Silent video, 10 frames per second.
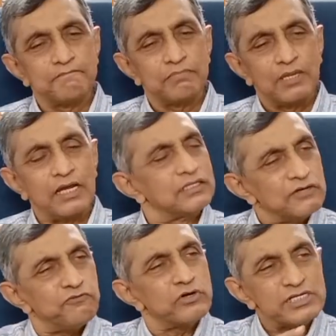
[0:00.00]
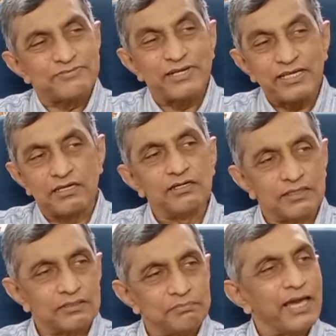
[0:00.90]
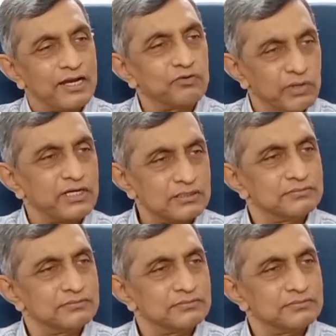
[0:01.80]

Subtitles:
And therefore, it's very clear, black and white.